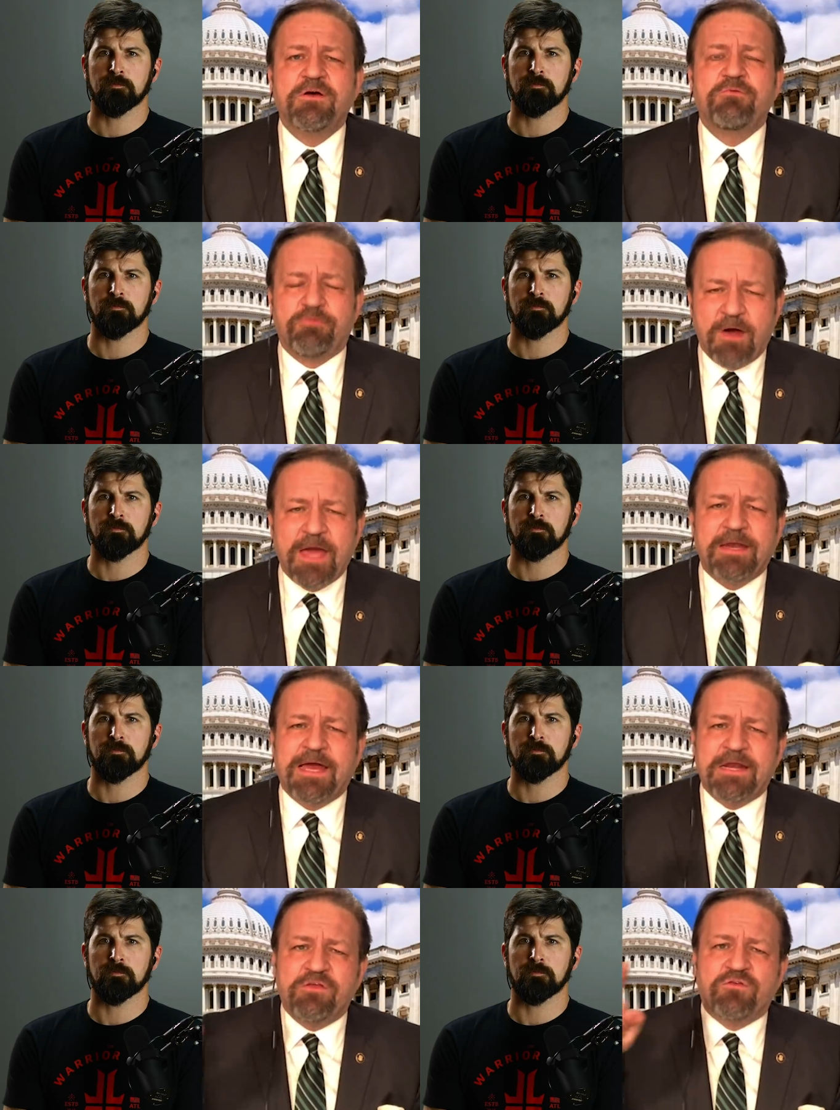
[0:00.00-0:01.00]
Speaker 1: right,
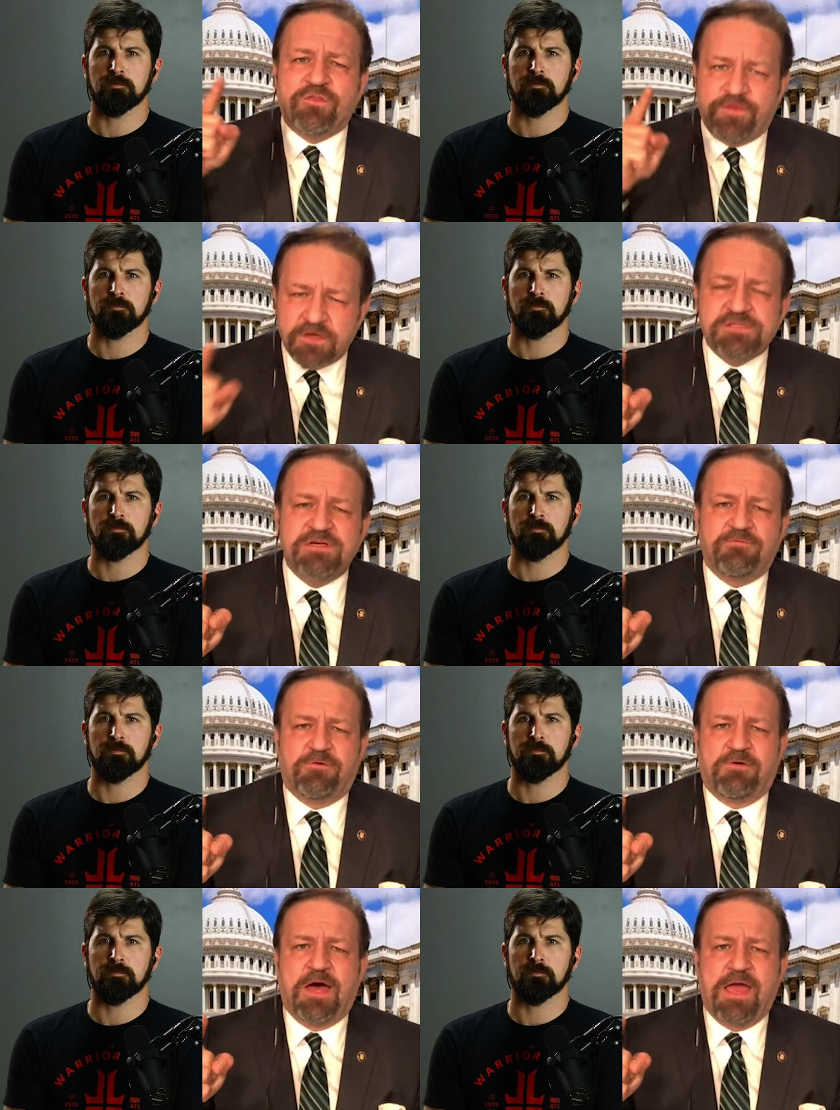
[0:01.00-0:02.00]
and it is the
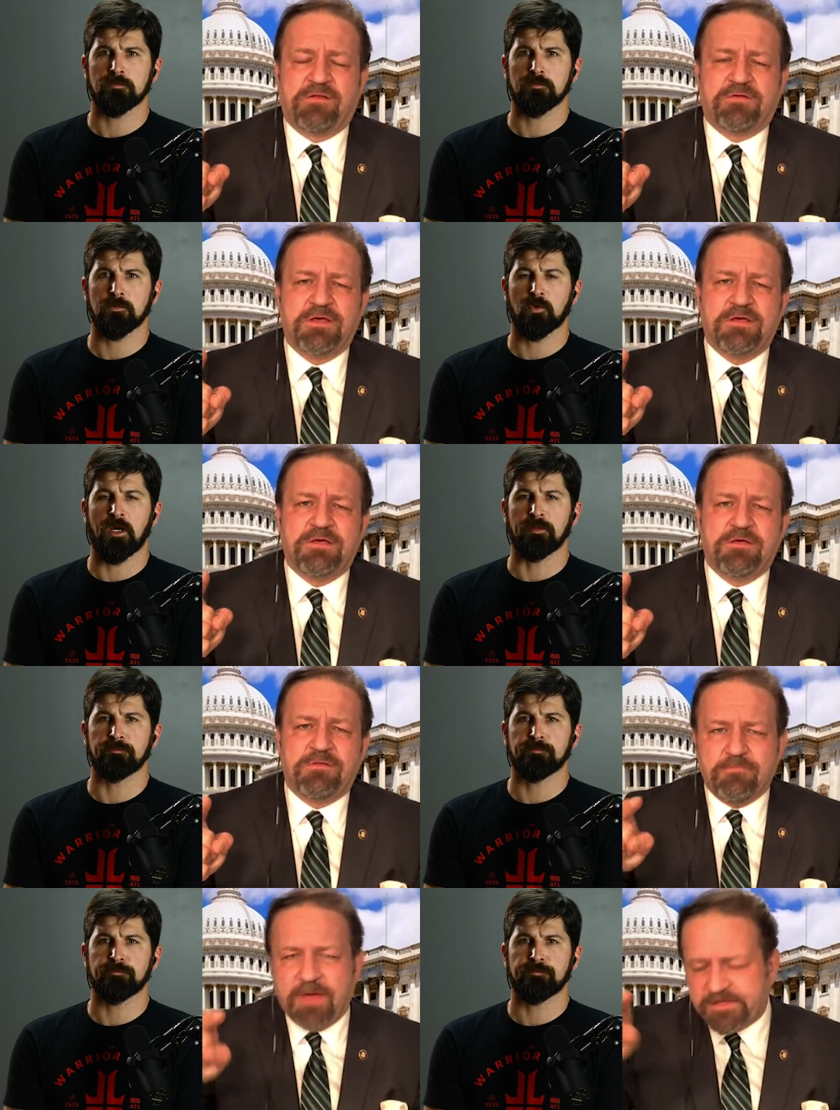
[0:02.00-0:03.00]
civil right right.
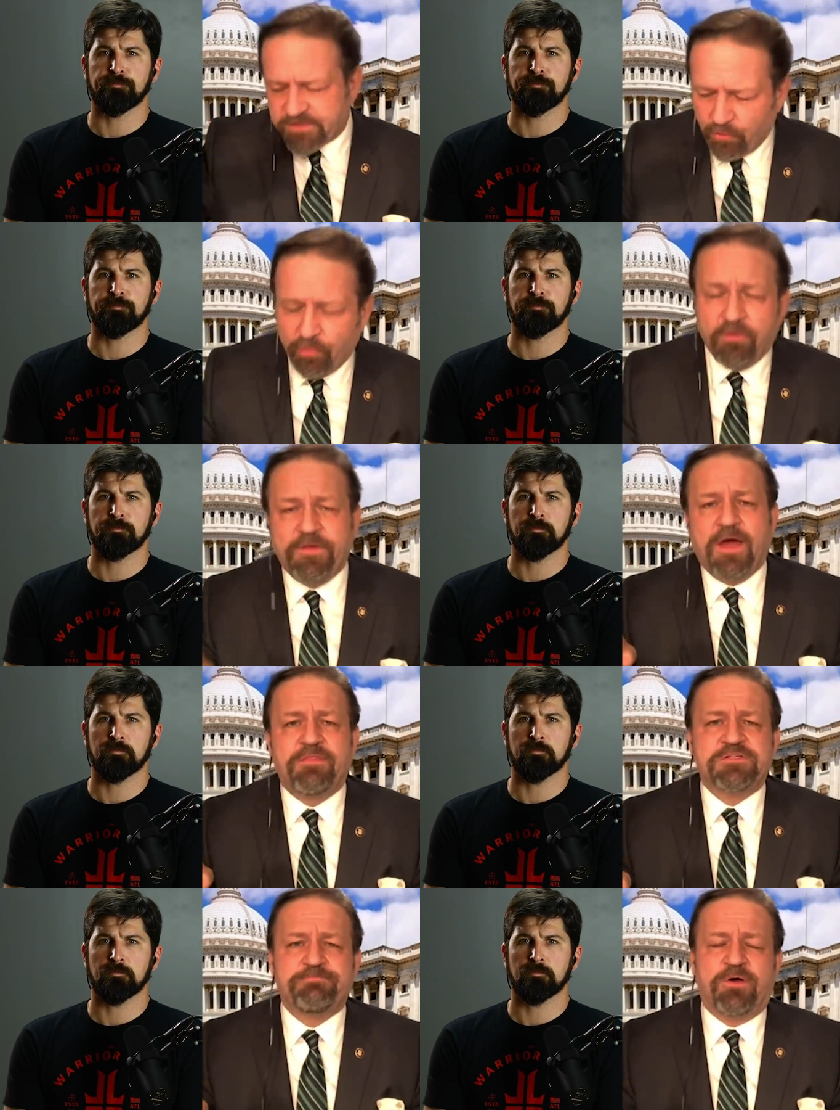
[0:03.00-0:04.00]
that makes all the
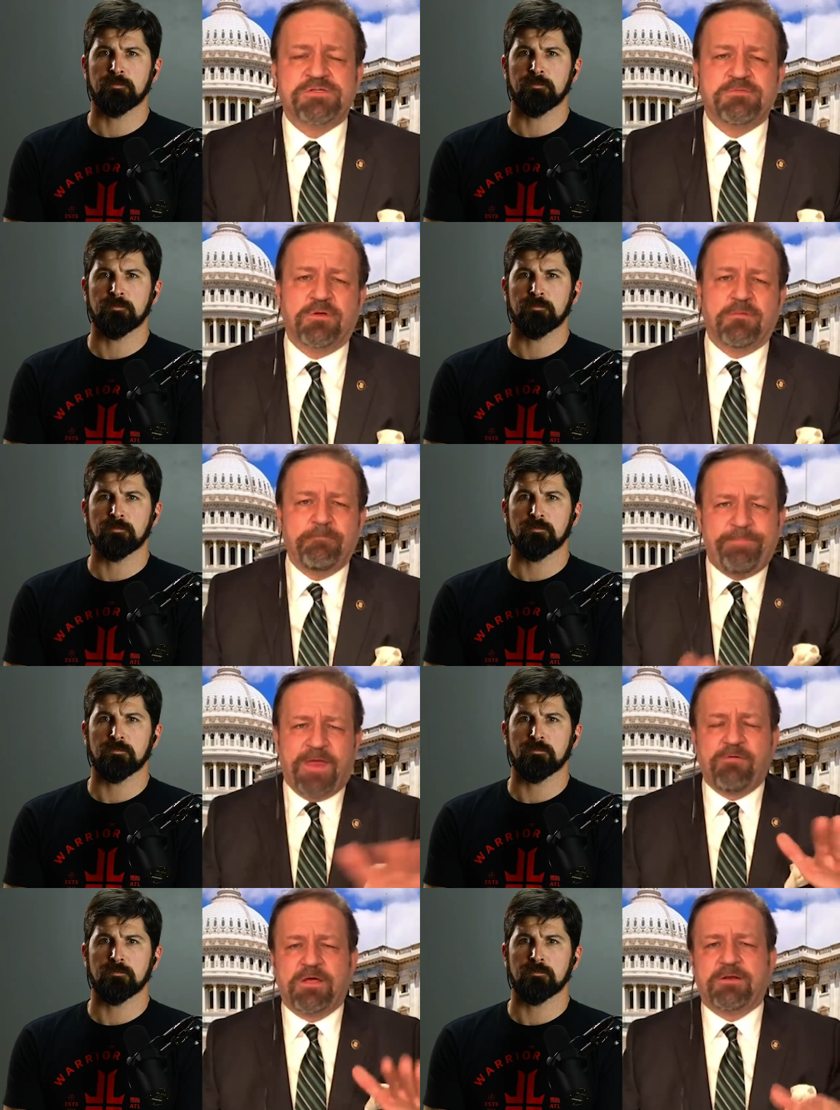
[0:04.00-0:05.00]
others possible,
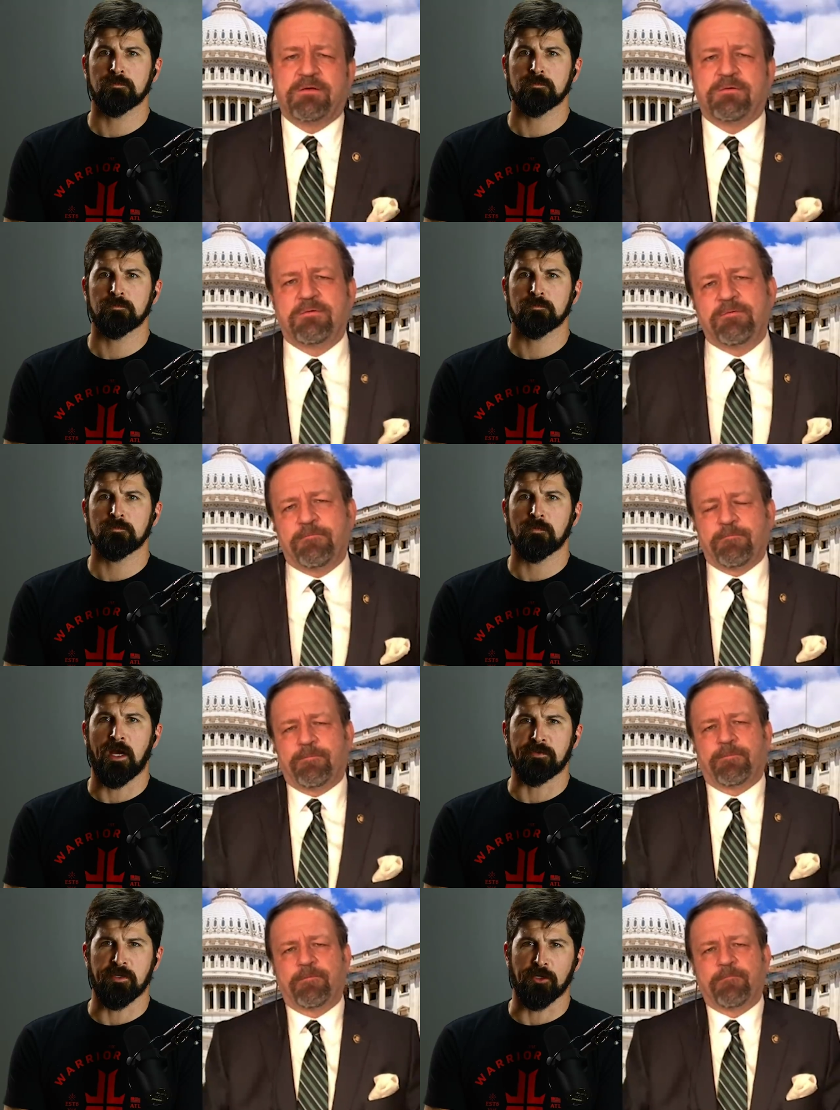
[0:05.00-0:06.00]
period.
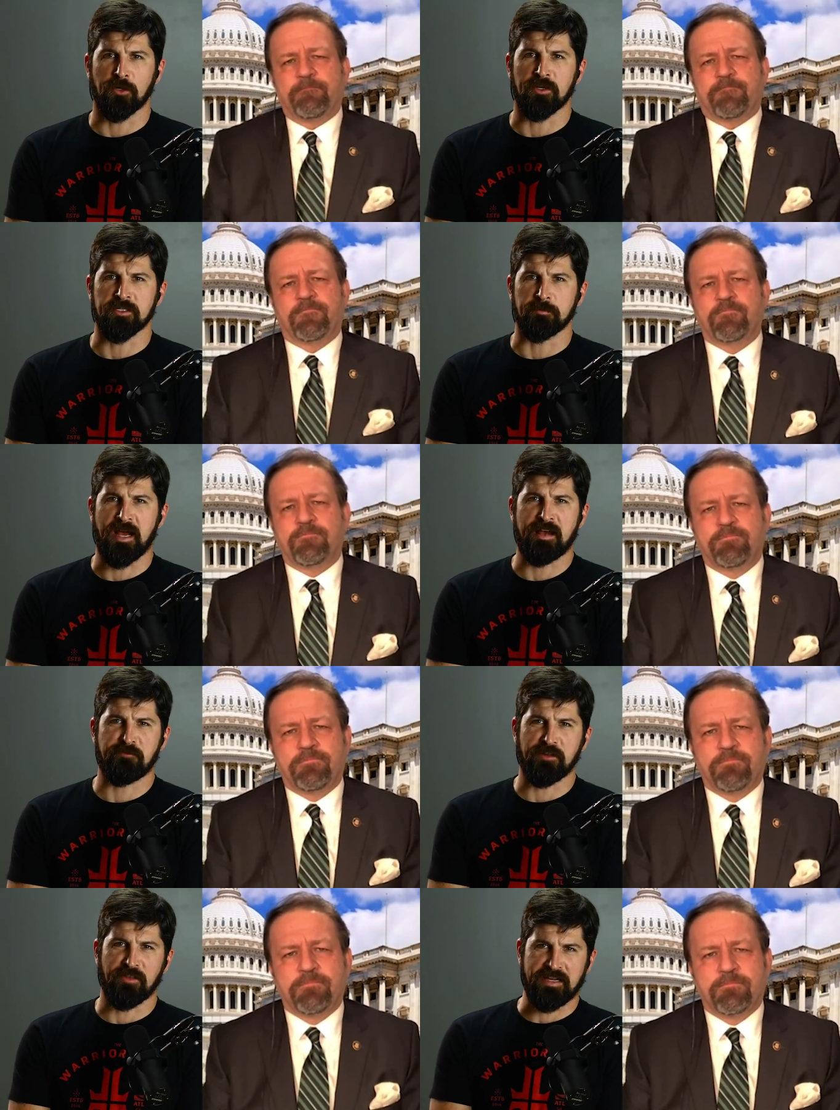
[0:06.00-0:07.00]
Speaker 2: I think you're awesome. I
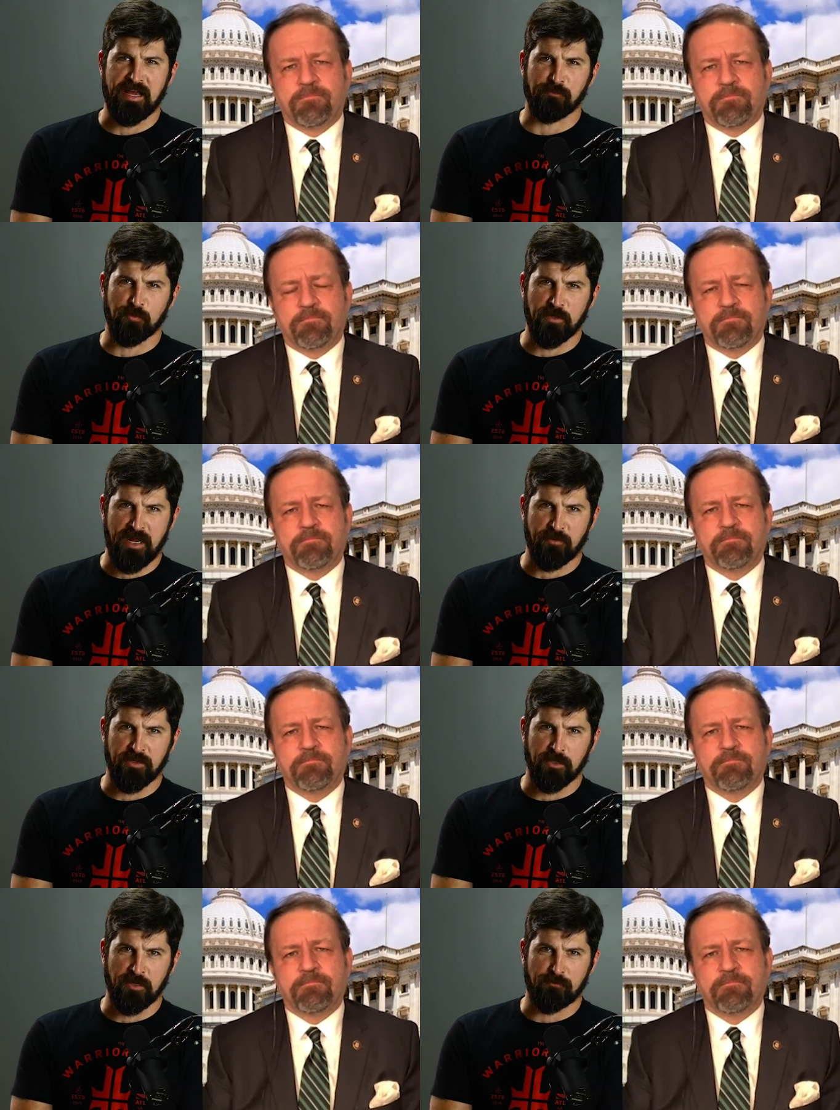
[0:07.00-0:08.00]
feel like everyone
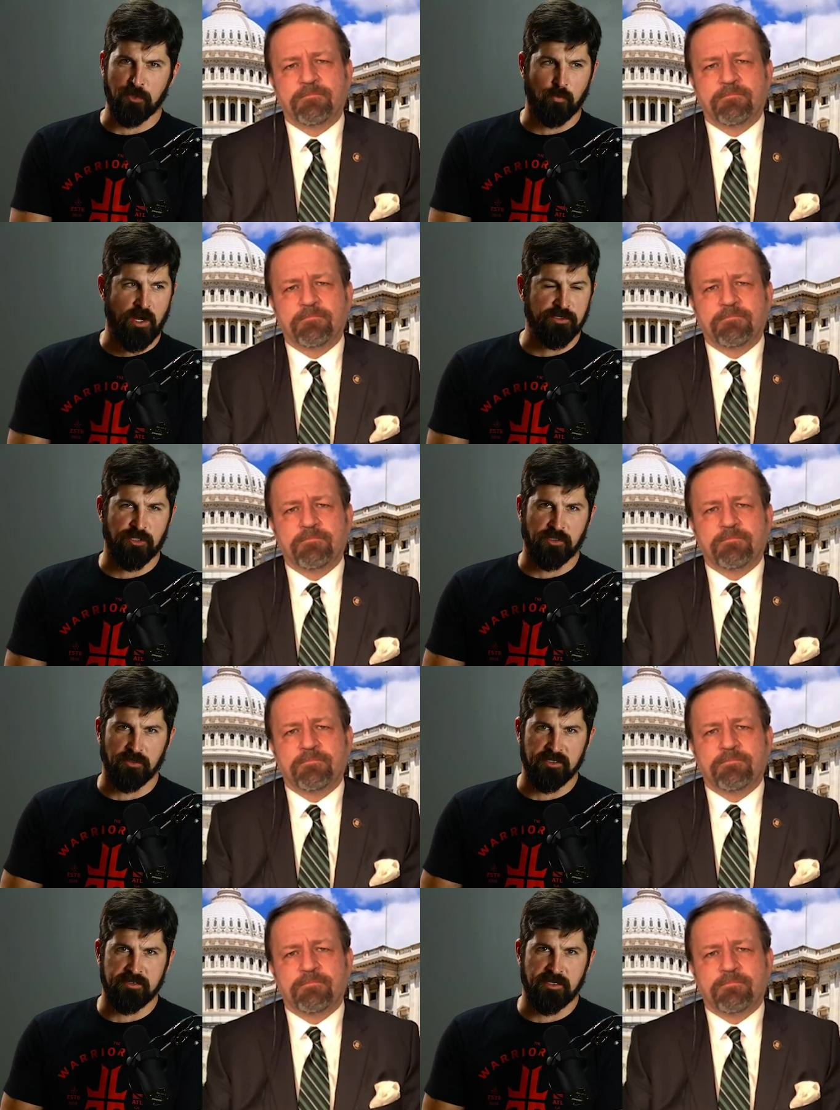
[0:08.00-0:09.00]
out there, if you're watching
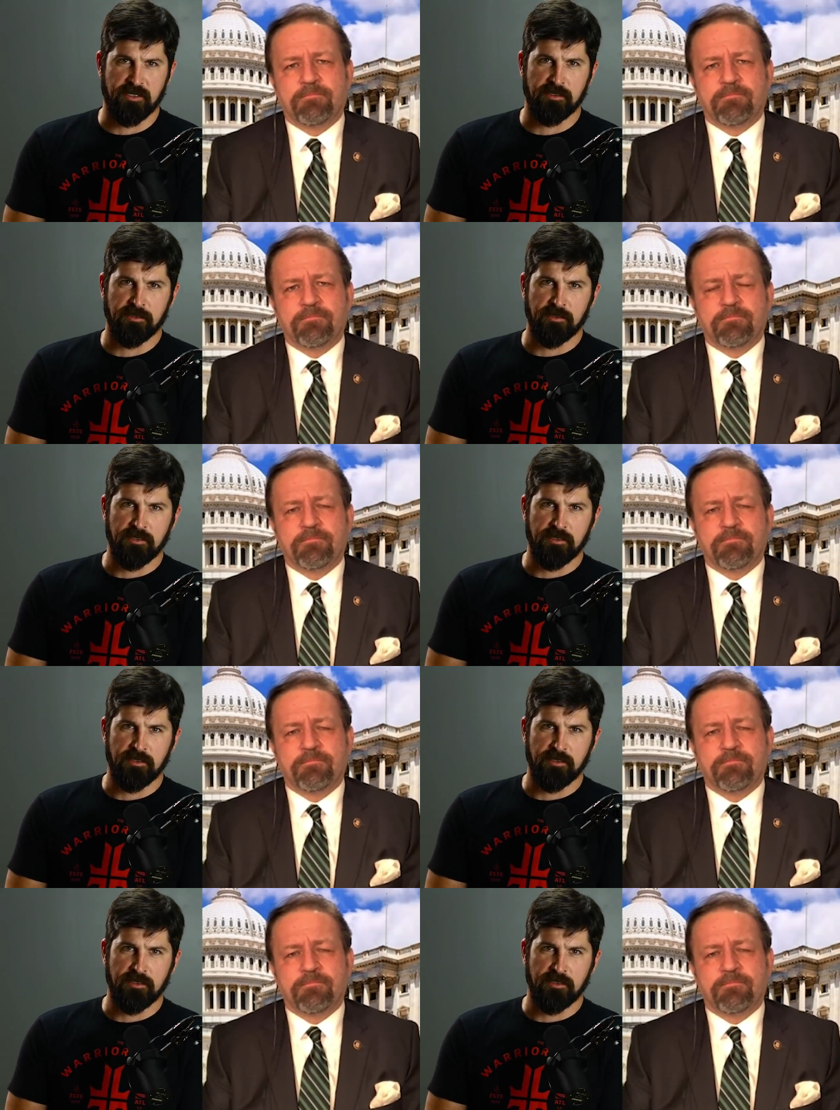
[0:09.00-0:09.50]
or listening,